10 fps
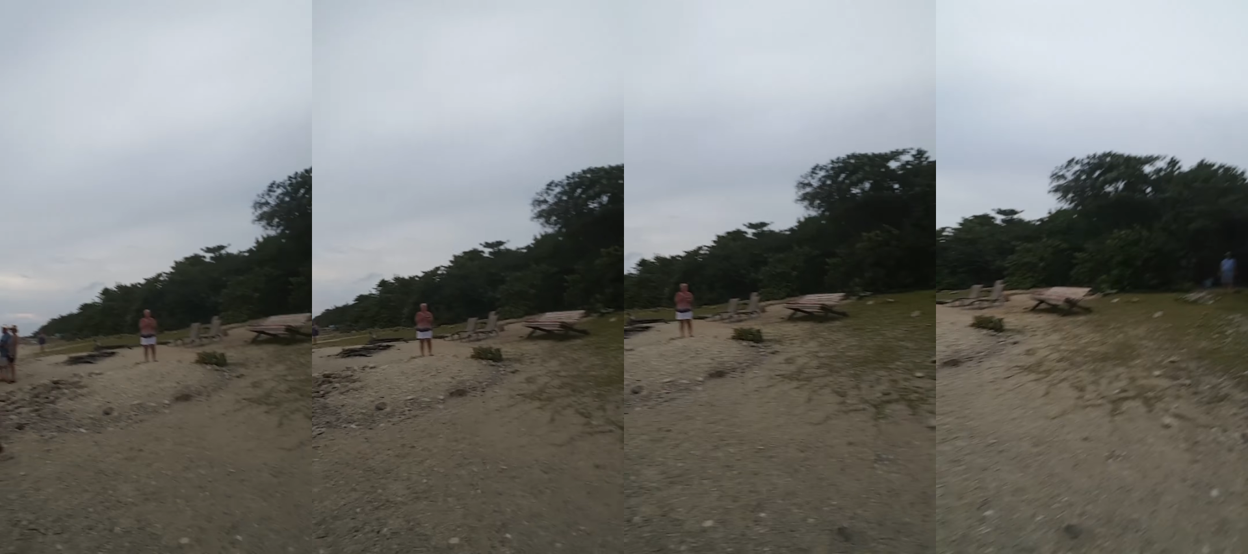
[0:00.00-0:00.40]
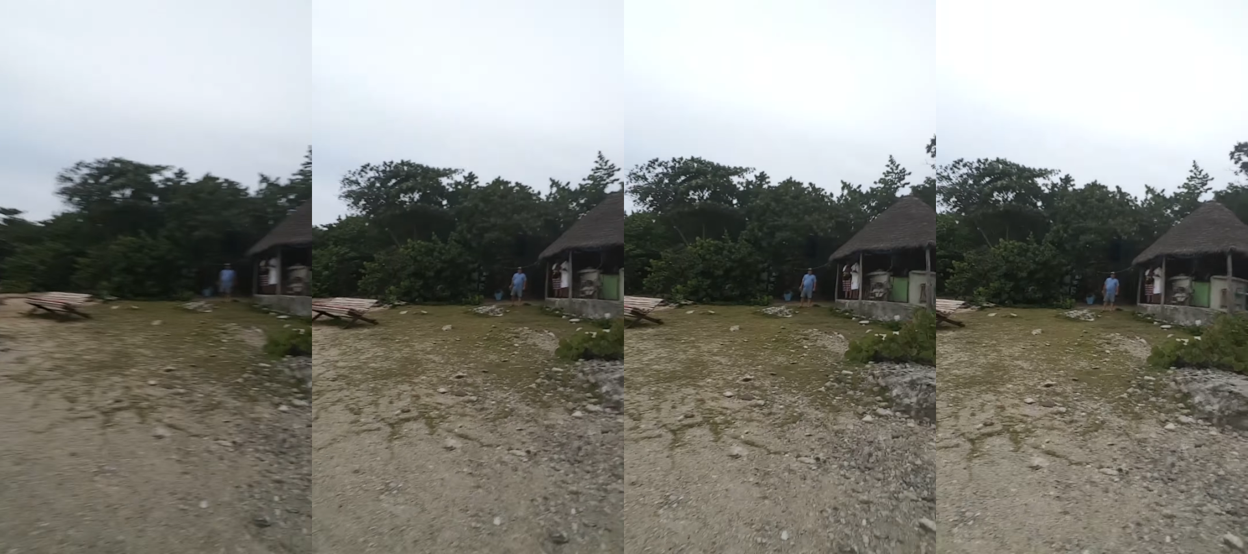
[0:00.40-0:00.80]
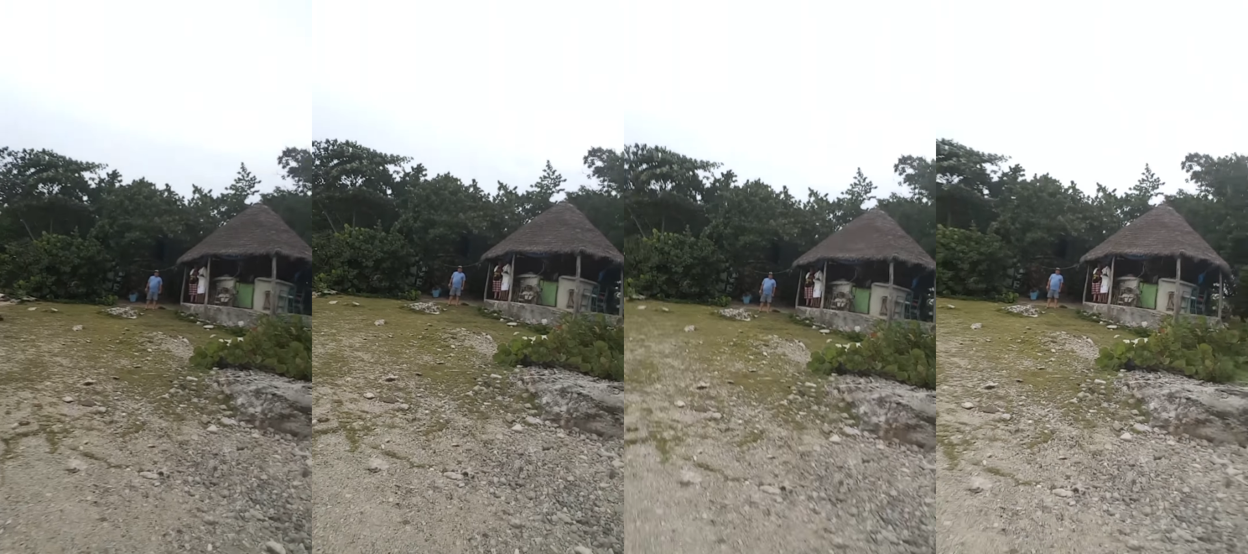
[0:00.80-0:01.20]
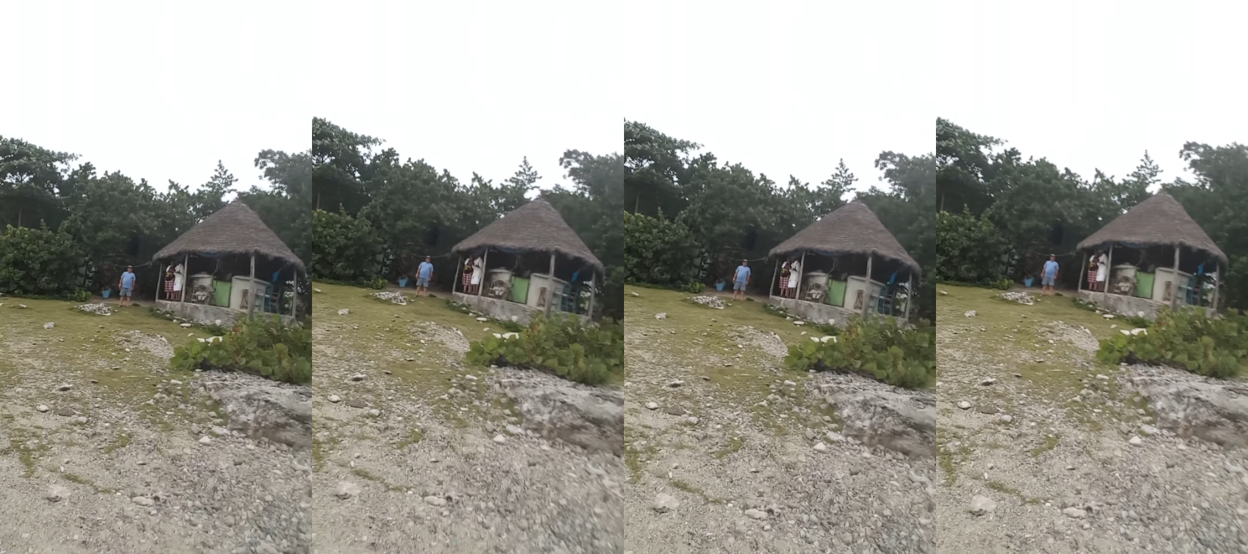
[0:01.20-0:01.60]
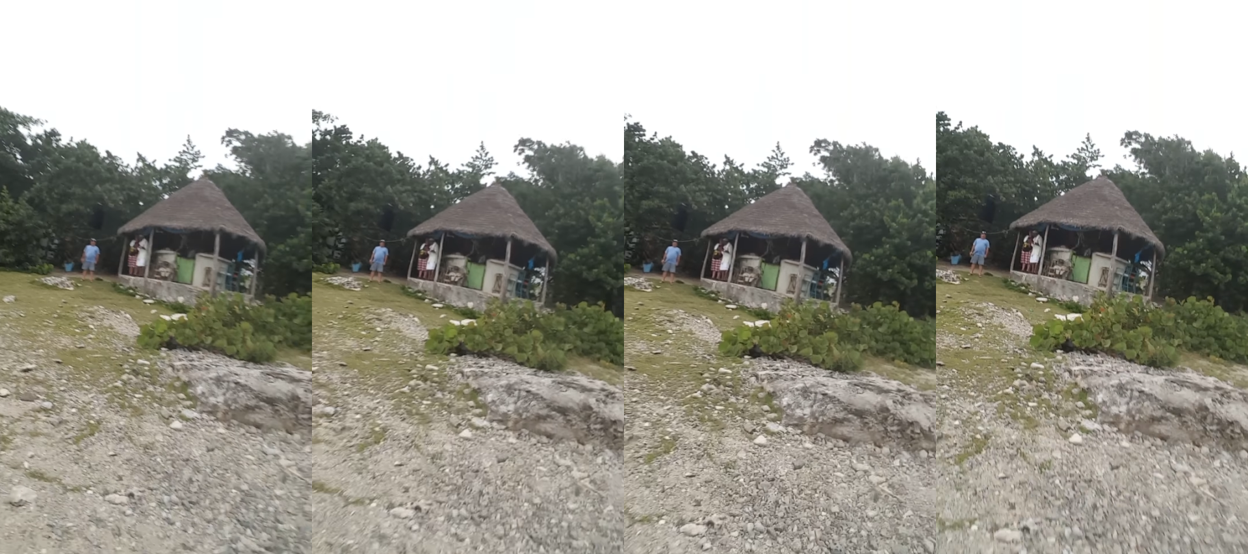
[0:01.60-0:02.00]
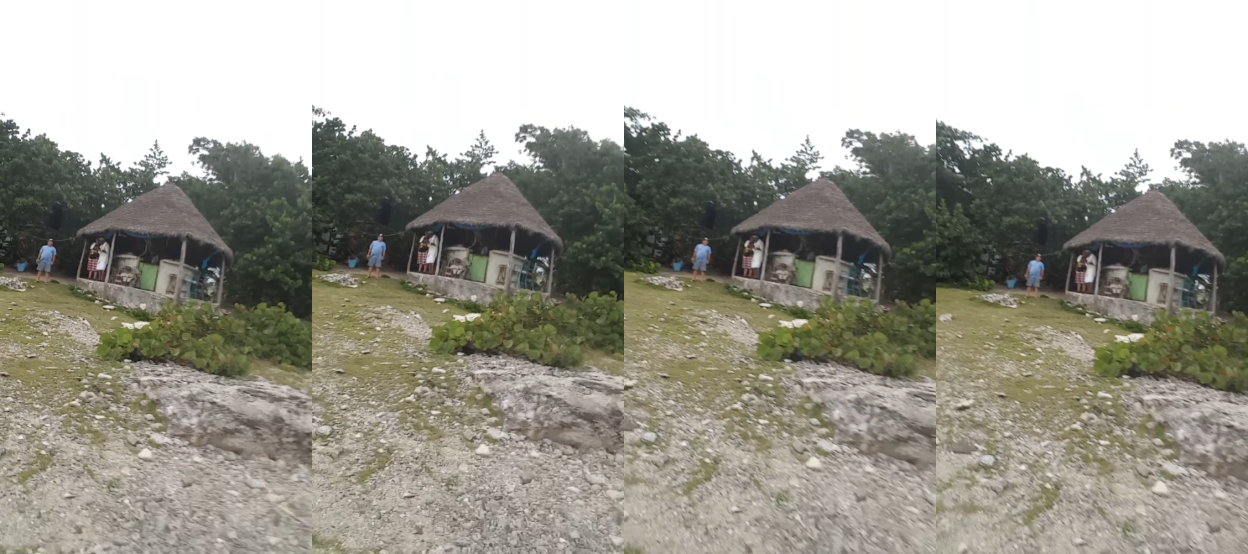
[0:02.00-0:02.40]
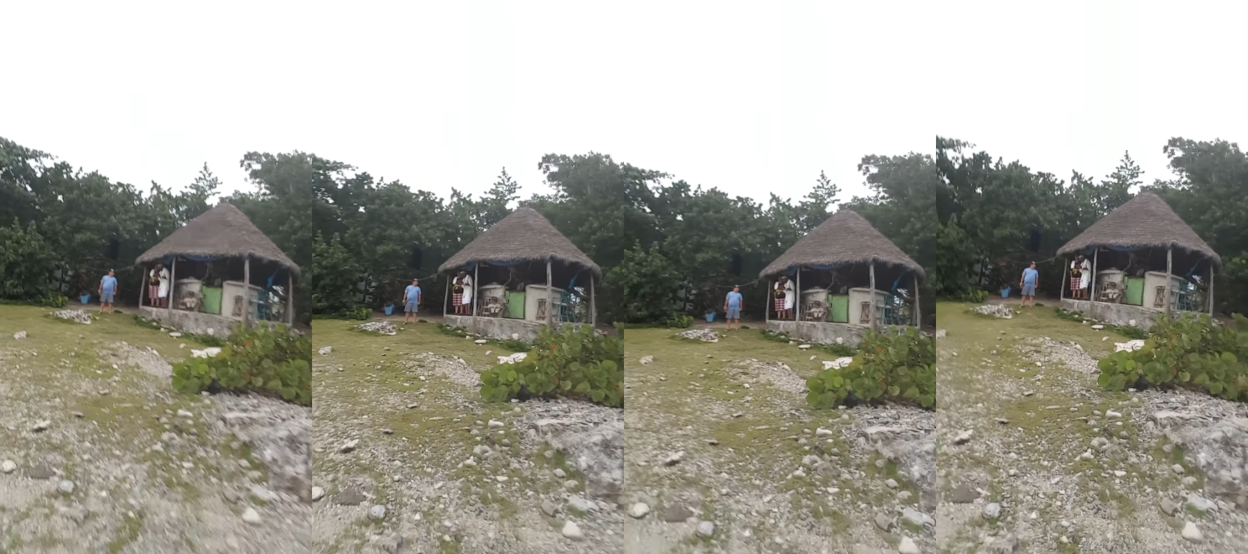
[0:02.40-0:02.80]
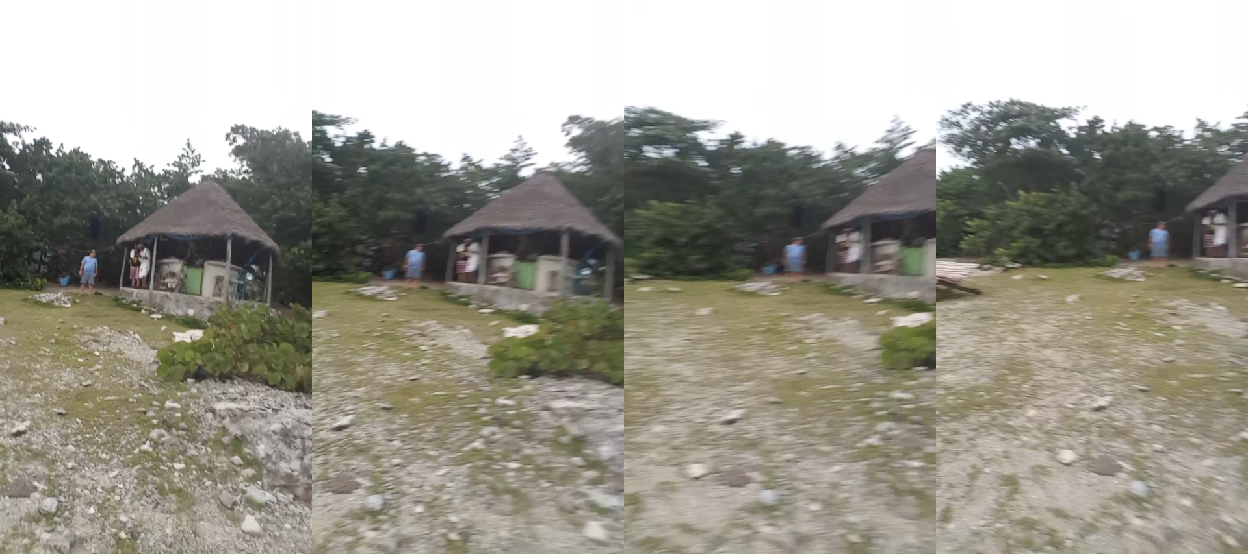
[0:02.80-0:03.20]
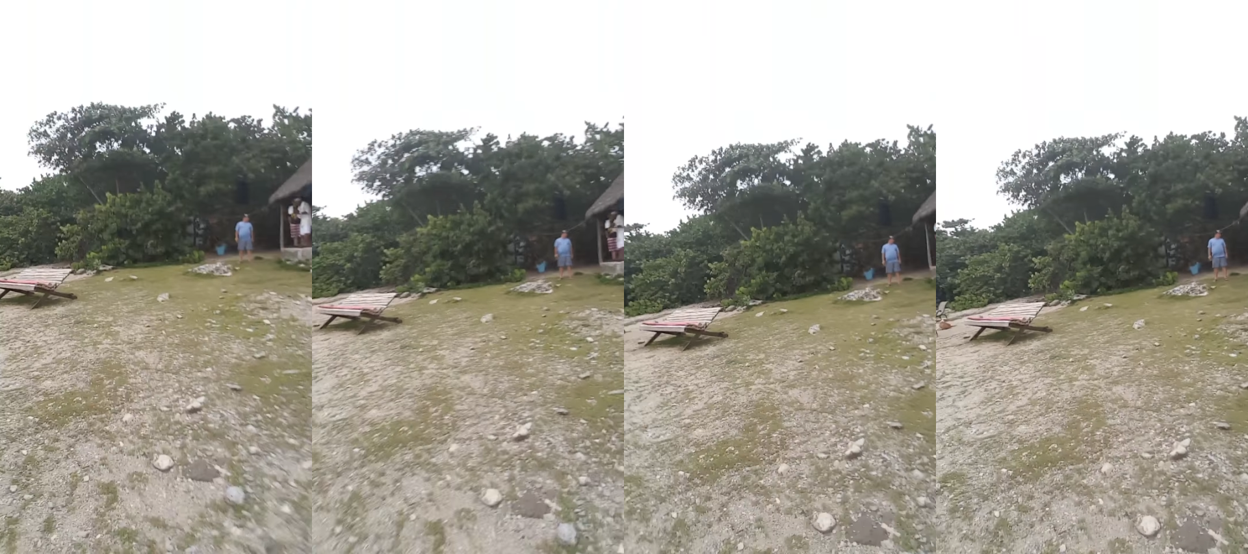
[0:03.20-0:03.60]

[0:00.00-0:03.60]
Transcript: Nobody's mouth can be seen.